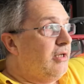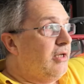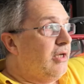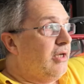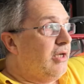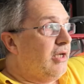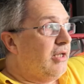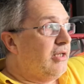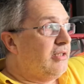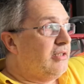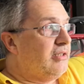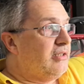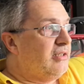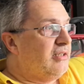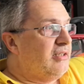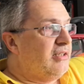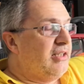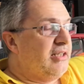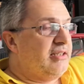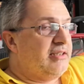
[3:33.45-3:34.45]

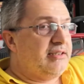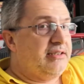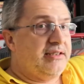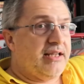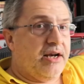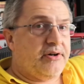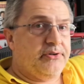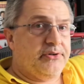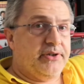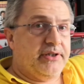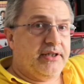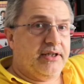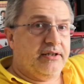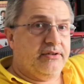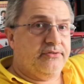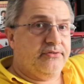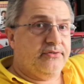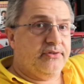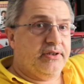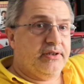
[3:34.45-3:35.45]
And it's narrow
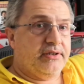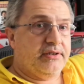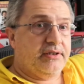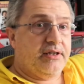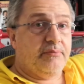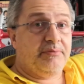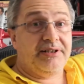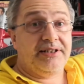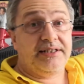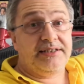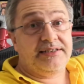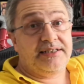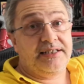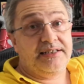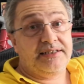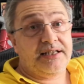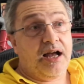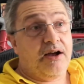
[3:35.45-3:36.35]
enough that, it's easy.